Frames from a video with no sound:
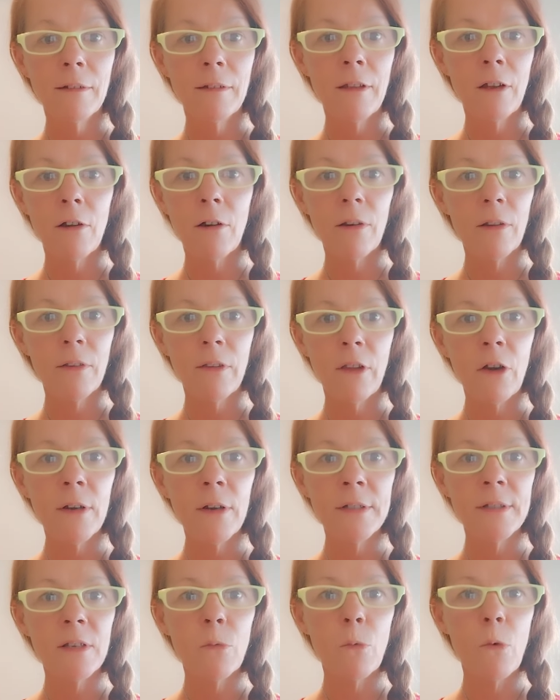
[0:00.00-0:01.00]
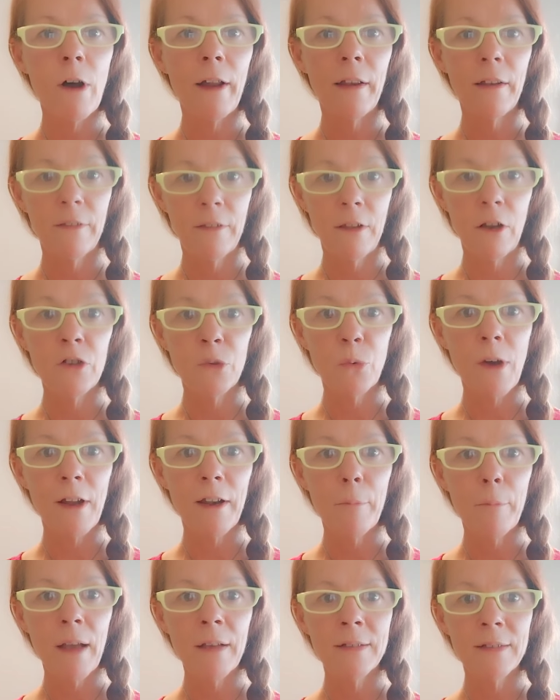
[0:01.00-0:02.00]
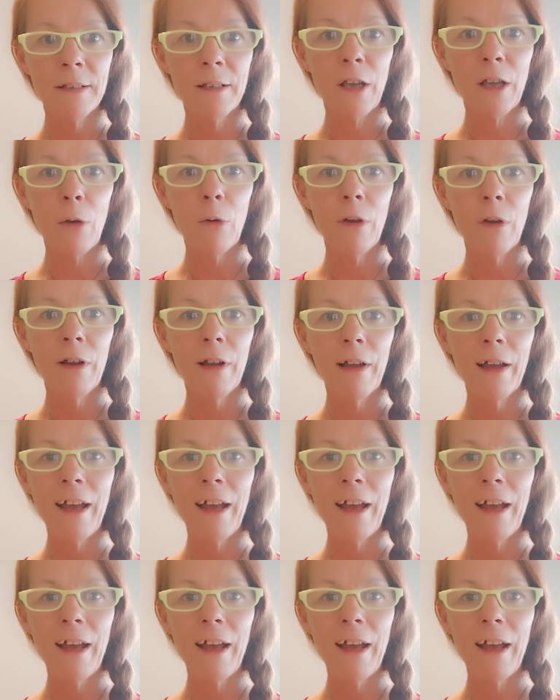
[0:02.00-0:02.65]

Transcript: There isn't one. There's one in Mexico.